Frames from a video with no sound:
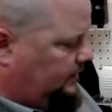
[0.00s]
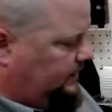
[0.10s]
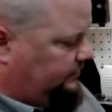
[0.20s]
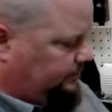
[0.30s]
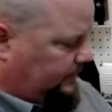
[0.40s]

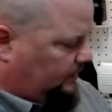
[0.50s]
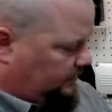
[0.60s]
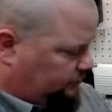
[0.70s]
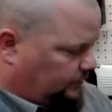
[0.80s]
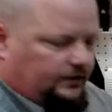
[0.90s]
is
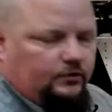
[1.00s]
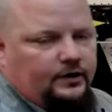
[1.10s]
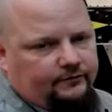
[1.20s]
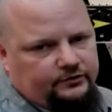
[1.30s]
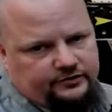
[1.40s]
because we don't
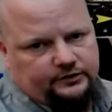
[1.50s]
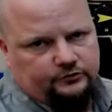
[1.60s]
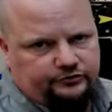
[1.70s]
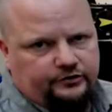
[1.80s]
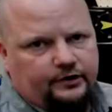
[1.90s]
have a signal
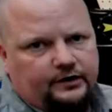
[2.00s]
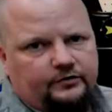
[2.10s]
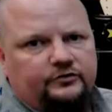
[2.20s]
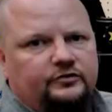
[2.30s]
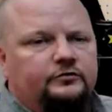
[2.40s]
generator
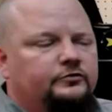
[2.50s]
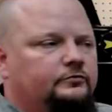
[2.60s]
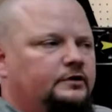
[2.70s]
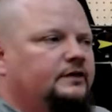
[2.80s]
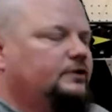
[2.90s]
that's
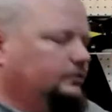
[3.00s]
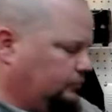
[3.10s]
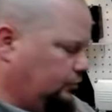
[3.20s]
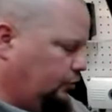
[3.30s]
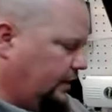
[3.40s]
giving the
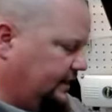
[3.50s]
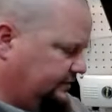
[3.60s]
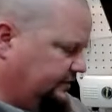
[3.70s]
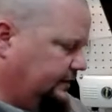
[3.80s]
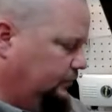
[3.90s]
correct
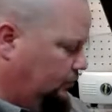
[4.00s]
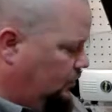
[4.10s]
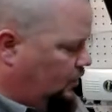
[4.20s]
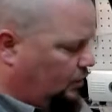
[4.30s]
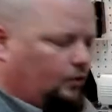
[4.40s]
signal,
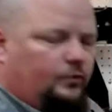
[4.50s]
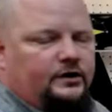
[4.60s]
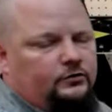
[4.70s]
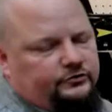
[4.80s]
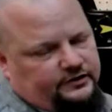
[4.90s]
or we
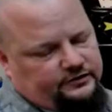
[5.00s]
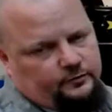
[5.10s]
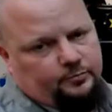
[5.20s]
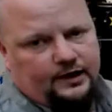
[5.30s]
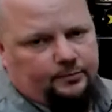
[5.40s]
don't see
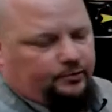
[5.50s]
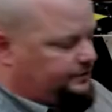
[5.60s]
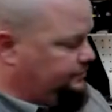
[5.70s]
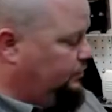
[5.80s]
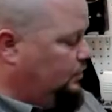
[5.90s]
supply
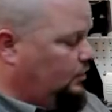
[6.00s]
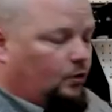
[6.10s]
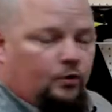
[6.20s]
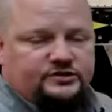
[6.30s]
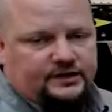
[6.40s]
pressure,
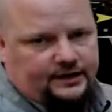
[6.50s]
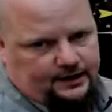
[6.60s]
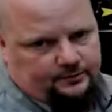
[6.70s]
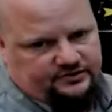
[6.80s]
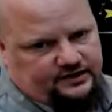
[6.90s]
or it's a
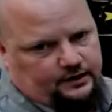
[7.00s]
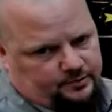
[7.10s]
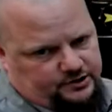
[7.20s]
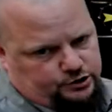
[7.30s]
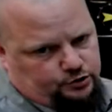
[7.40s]
cam setup
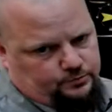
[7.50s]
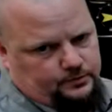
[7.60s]
issue.